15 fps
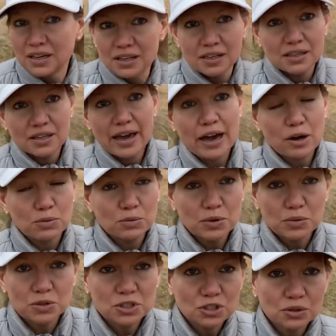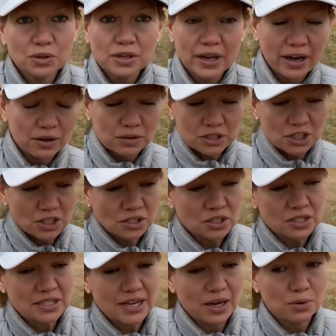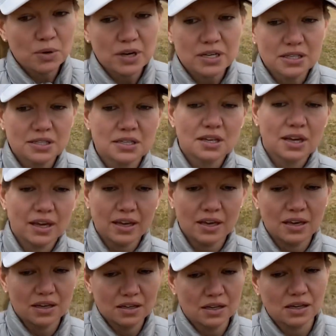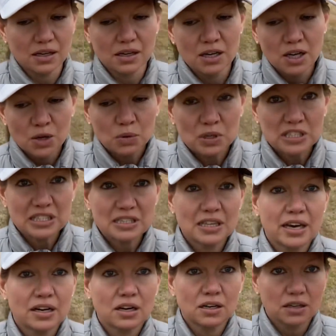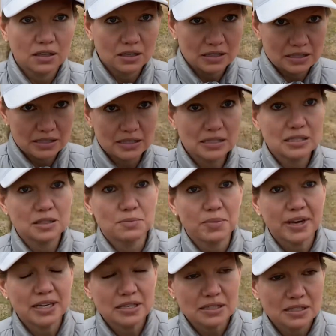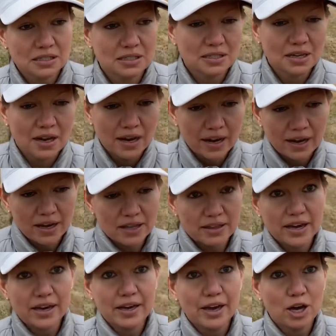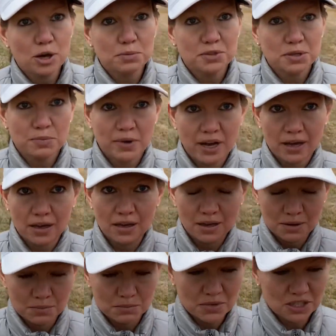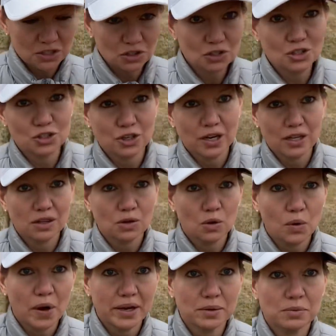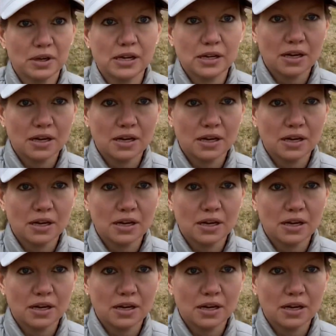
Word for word: how we were doing, how each other's day was, and uh, we did that on a consistent basis, and that helped my mental strength quite a bit.